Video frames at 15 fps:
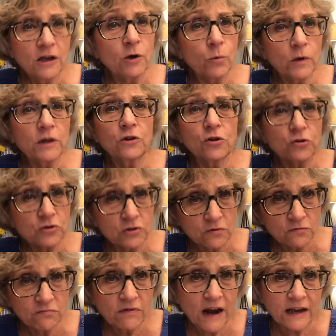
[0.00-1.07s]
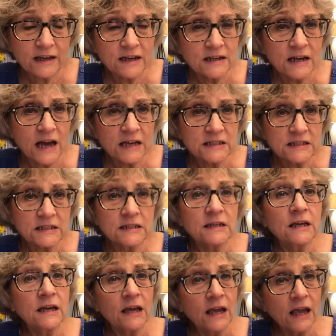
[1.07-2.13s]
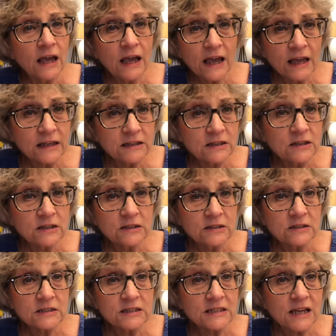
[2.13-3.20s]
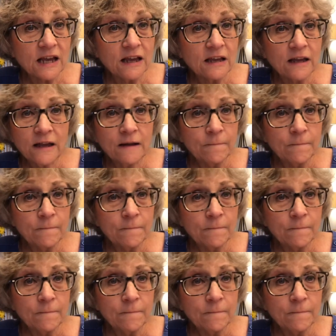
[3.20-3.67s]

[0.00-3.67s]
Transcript: We learn to recognize it and say,